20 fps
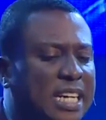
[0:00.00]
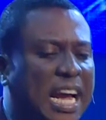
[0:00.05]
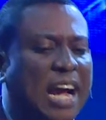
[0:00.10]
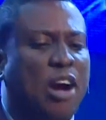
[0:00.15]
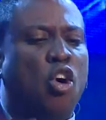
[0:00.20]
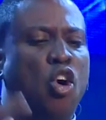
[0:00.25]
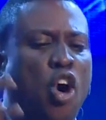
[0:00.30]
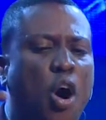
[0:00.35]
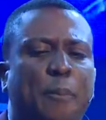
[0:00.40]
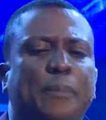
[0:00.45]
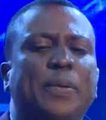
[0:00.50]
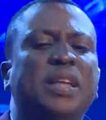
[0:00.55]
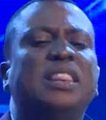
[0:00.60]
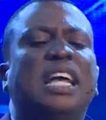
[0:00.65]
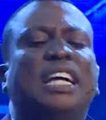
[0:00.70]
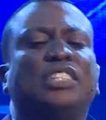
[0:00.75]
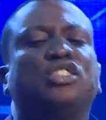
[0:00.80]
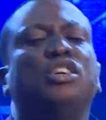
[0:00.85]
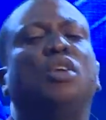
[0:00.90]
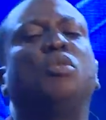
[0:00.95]
they are hoping
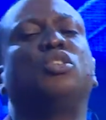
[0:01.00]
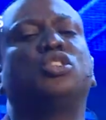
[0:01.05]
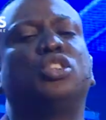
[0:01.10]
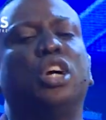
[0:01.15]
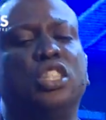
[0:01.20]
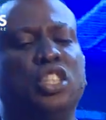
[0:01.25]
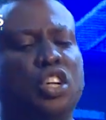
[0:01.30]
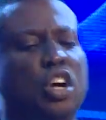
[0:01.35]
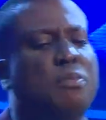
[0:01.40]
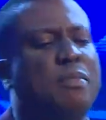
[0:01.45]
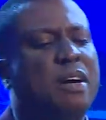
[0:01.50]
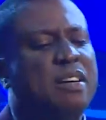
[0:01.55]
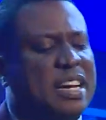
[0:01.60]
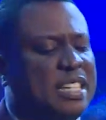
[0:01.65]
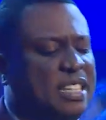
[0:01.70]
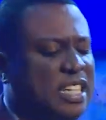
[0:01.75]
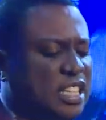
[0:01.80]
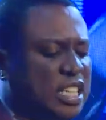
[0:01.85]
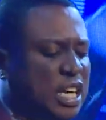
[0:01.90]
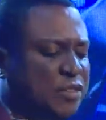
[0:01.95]
that someone will just come and
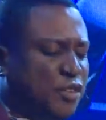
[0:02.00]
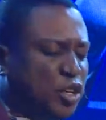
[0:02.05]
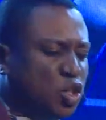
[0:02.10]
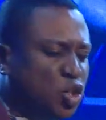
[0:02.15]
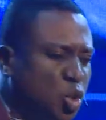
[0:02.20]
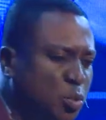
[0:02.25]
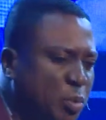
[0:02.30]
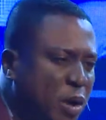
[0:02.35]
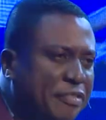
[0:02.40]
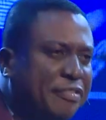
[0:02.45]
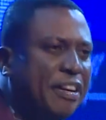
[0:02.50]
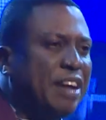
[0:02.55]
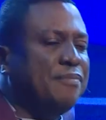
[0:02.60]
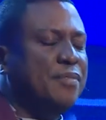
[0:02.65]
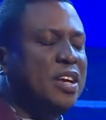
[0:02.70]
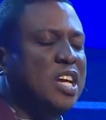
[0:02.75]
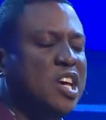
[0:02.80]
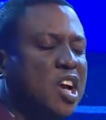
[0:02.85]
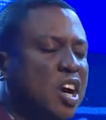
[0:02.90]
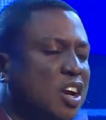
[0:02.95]
write a check for
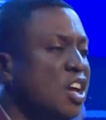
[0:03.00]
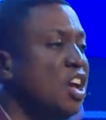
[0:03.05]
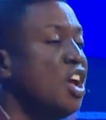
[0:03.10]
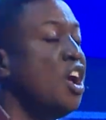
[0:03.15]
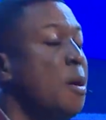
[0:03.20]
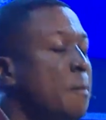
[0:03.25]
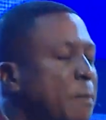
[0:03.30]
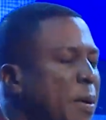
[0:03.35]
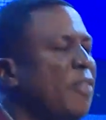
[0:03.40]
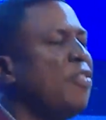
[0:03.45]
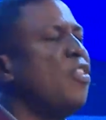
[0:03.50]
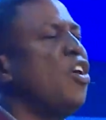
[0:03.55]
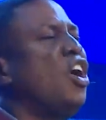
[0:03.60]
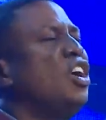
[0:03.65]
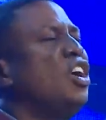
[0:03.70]
2.5 million. But